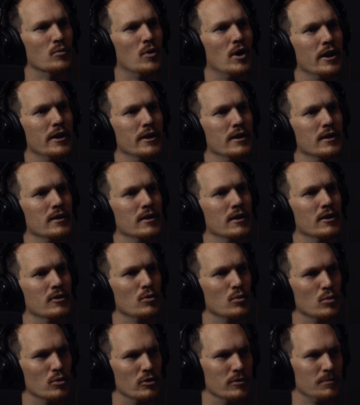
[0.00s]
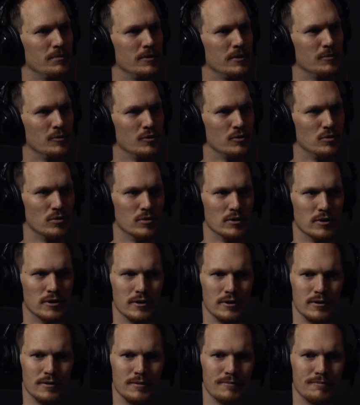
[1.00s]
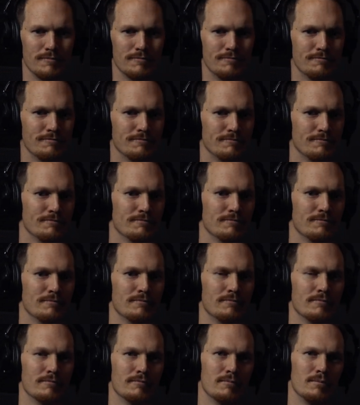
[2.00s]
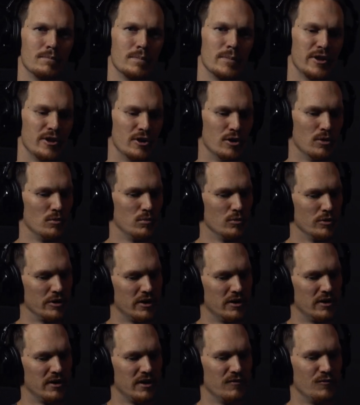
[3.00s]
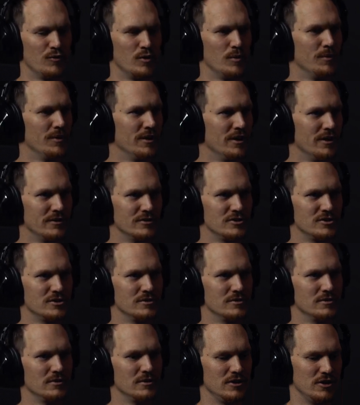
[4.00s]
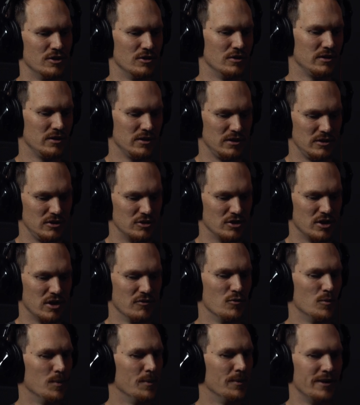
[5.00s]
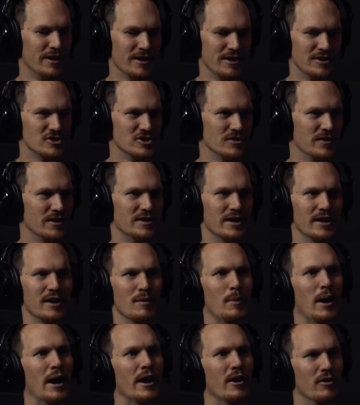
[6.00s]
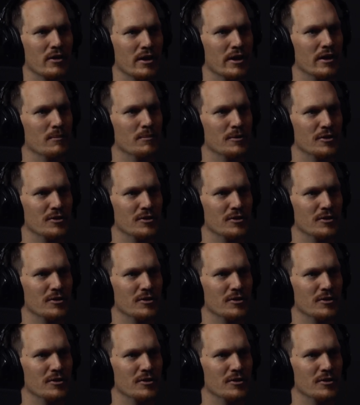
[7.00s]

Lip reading: want it, and who are the people who are, you know, we're going to give them an inch. You know, you give them an inch and they take a mile kind of